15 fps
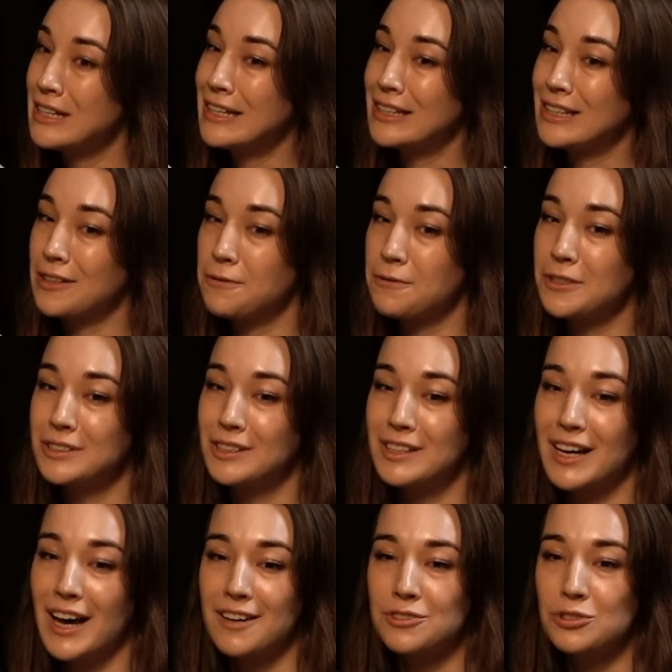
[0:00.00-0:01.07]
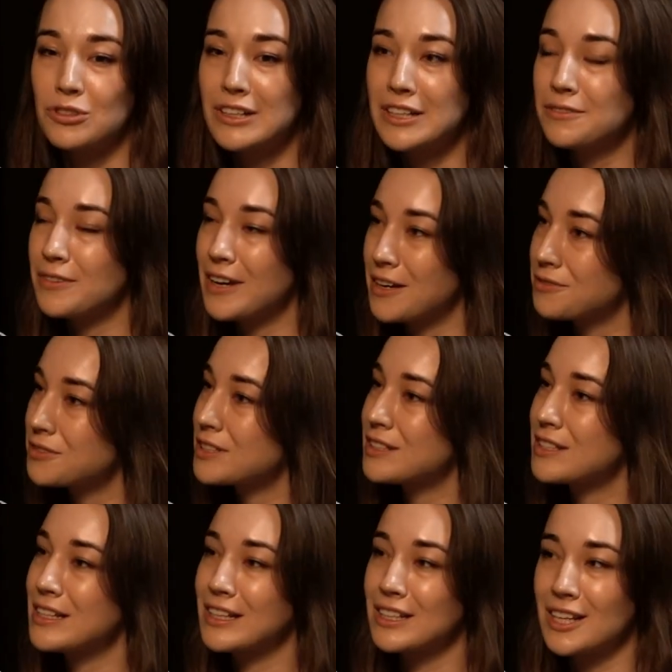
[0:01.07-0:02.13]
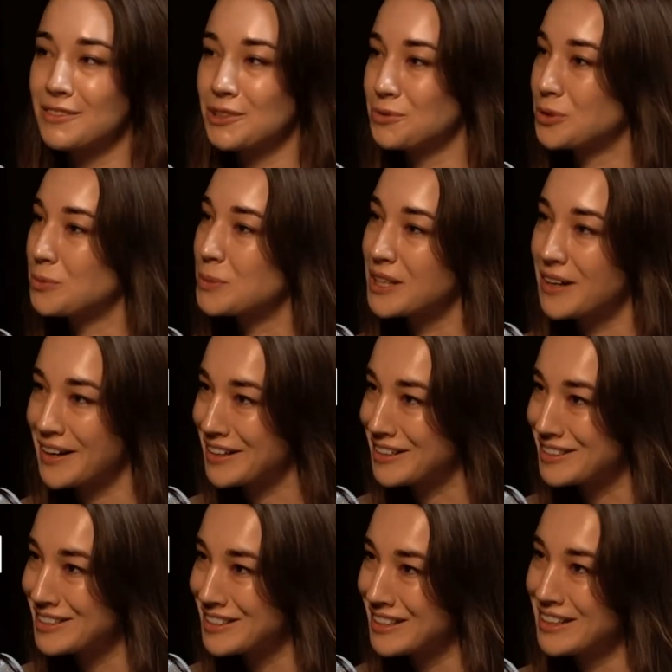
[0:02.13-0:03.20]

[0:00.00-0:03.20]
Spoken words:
they feel that they have to leave everything and everyone behind